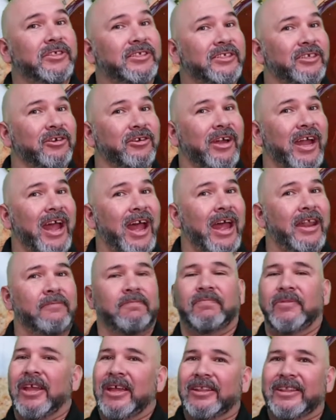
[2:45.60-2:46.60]
We still
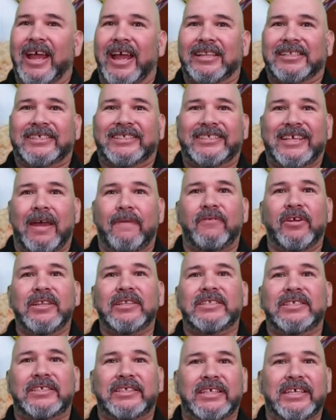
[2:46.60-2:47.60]
got that
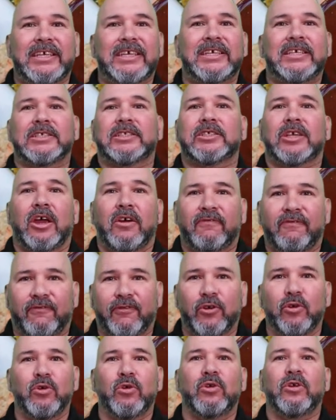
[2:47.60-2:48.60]
Seven Seas
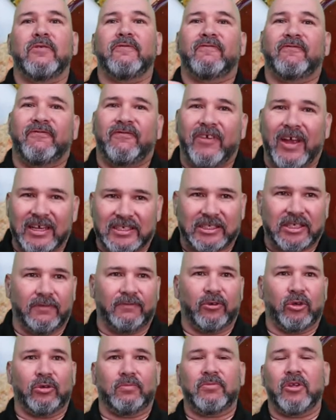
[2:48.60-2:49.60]
Food
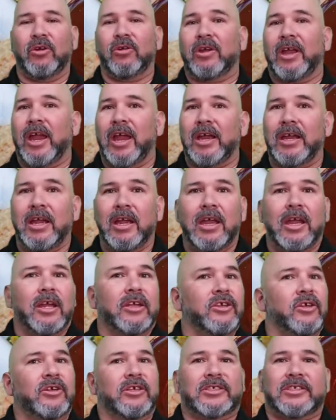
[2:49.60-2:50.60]
Festival, okay?
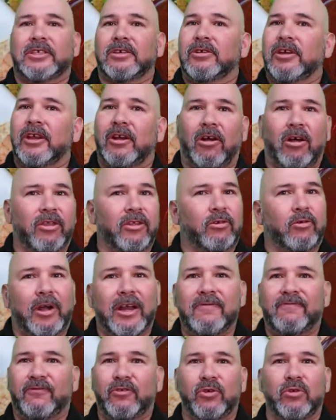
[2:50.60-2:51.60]
You can still get all the
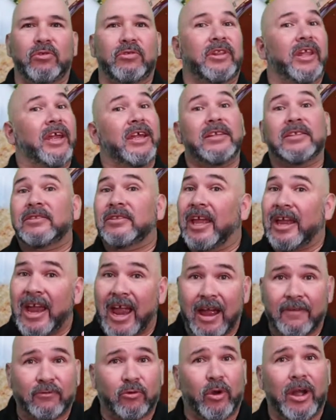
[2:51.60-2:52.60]
great food. They
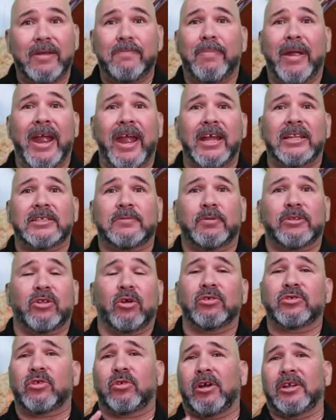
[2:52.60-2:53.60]
have great bands,
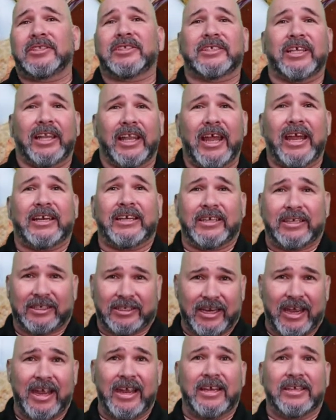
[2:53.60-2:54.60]
but those are on
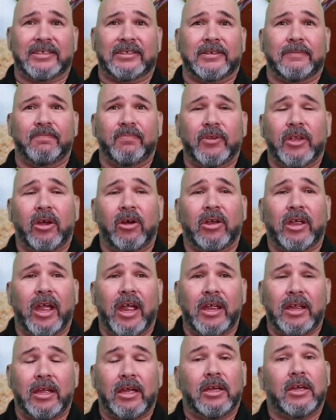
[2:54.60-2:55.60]
select days,
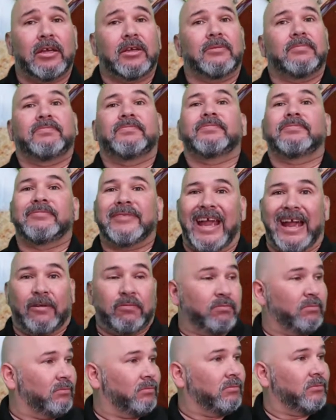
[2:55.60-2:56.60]
okay?
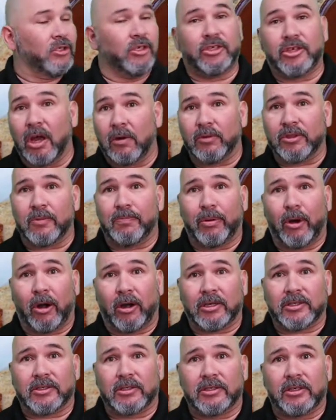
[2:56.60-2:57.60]
Now, you're done with the
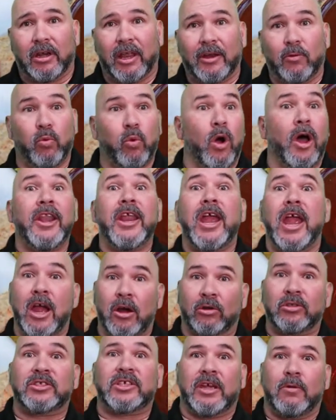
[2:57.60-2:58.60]
parks. You're like, what
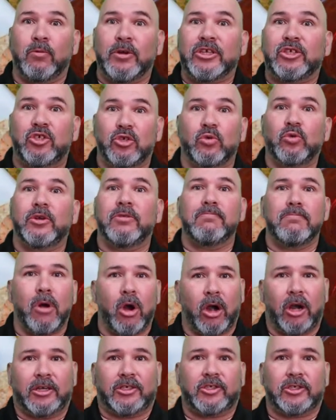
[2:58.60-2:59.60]
else can we do in
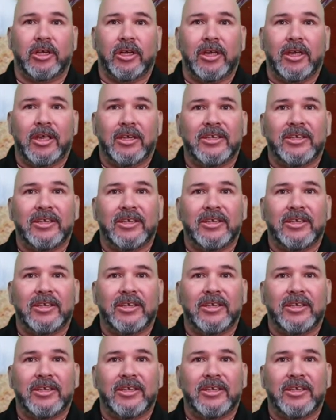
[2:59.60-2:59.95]
March?